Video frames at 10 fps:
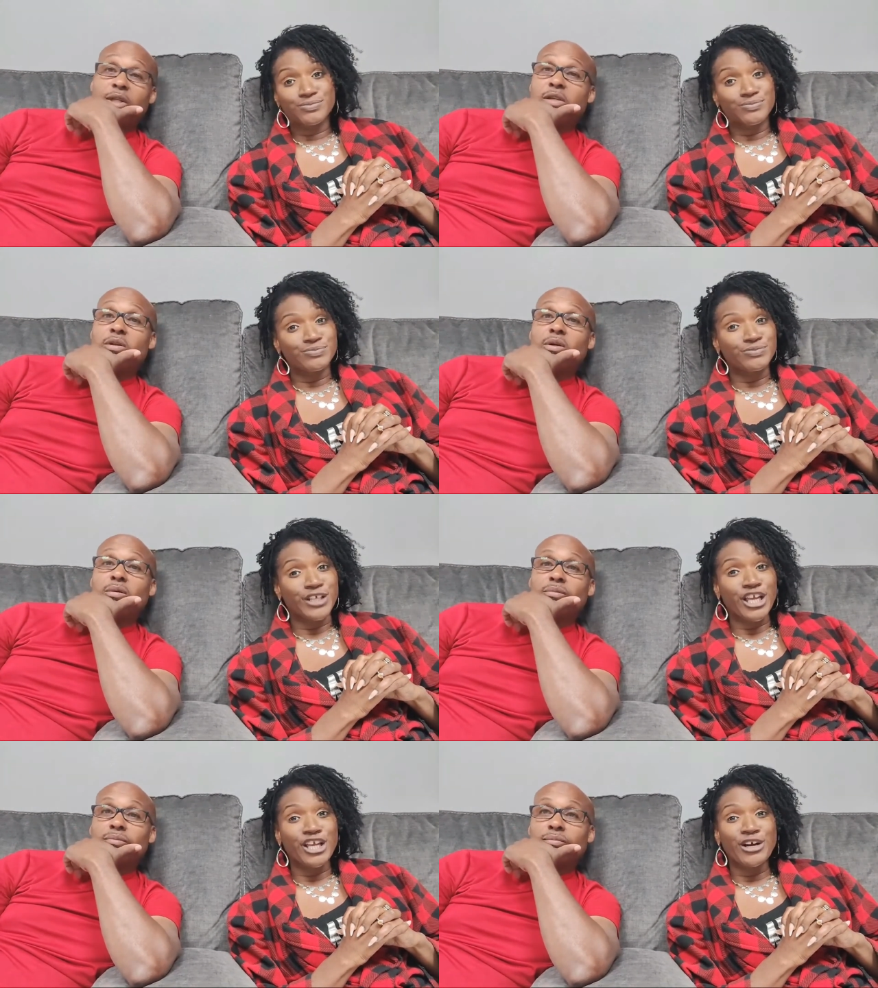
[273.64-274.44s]
Speaker 1: There you
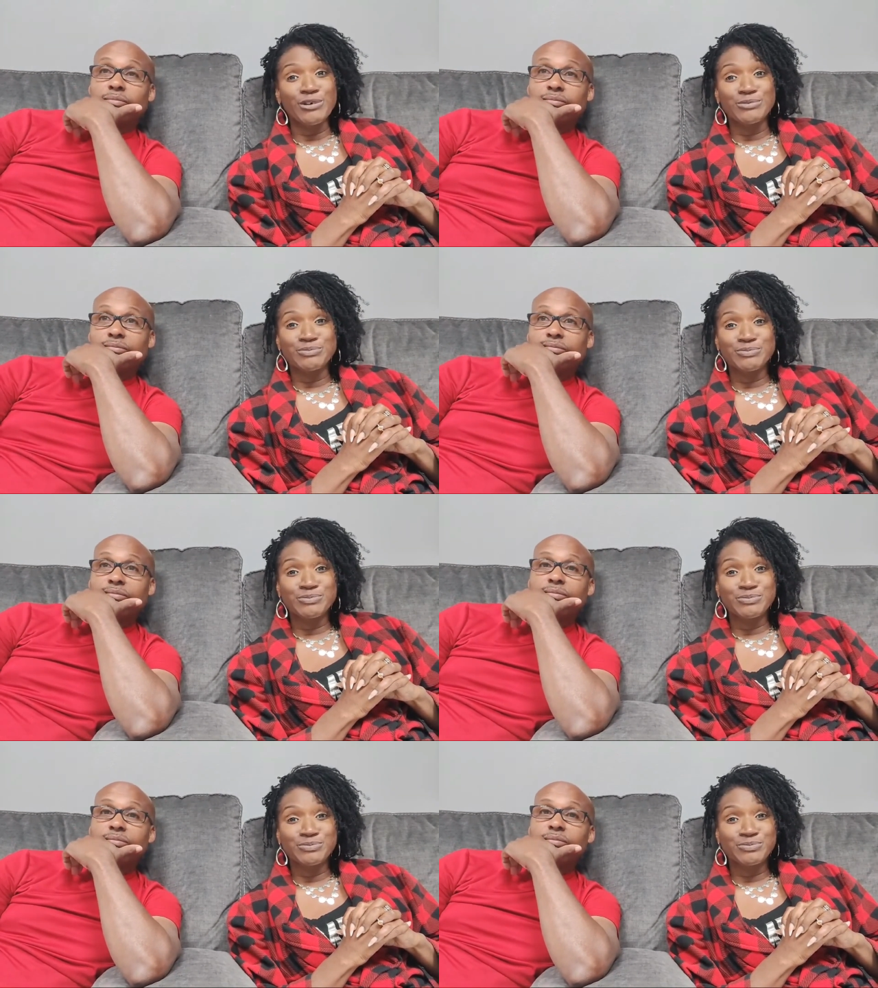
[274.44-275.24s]
go. There you go.
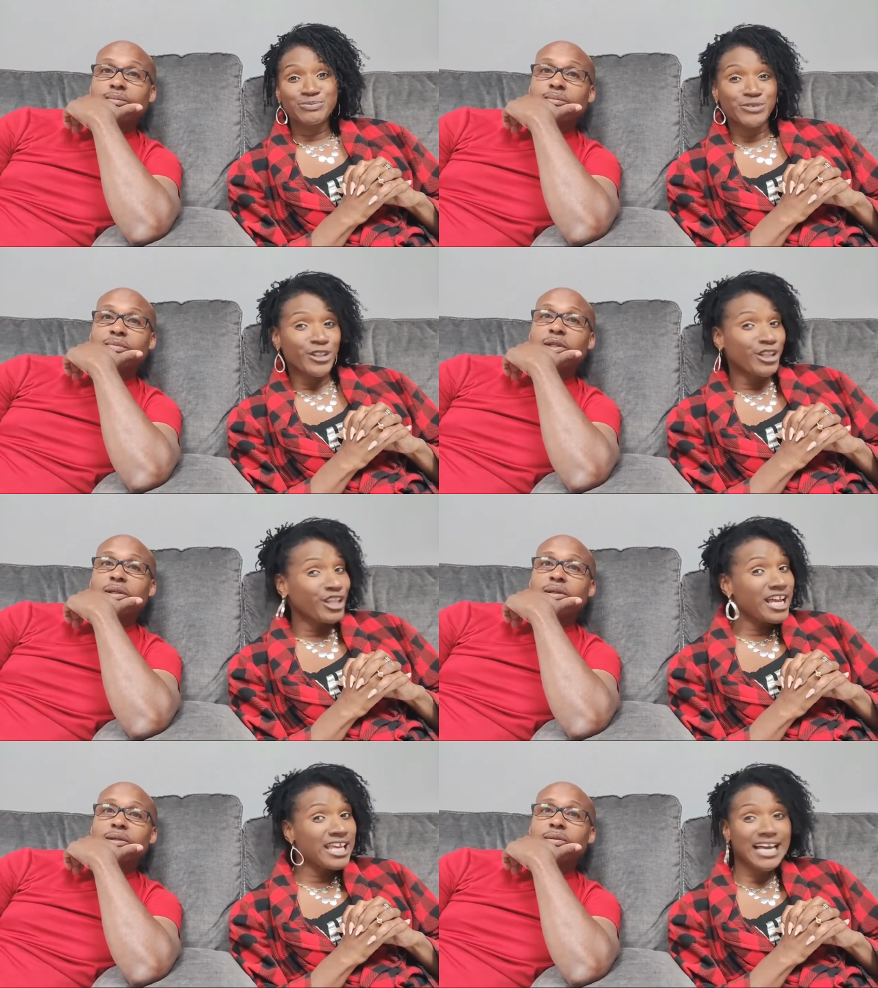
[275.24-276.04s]

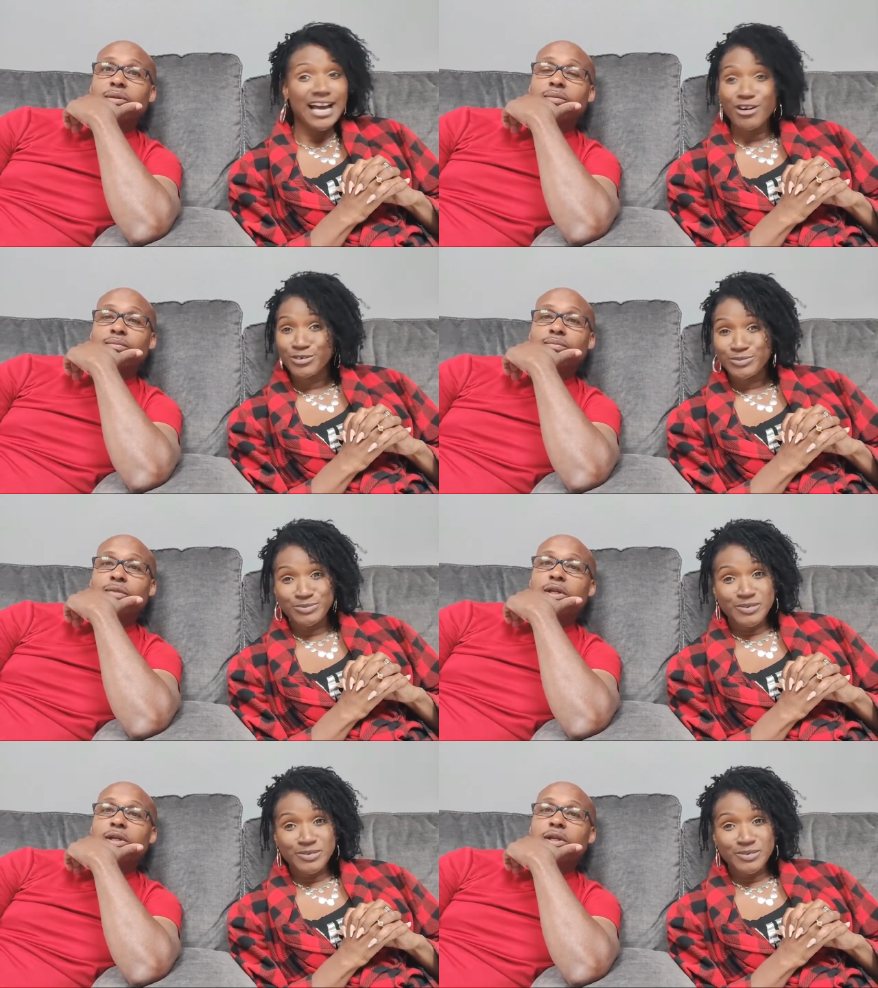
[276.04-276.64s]
There you go.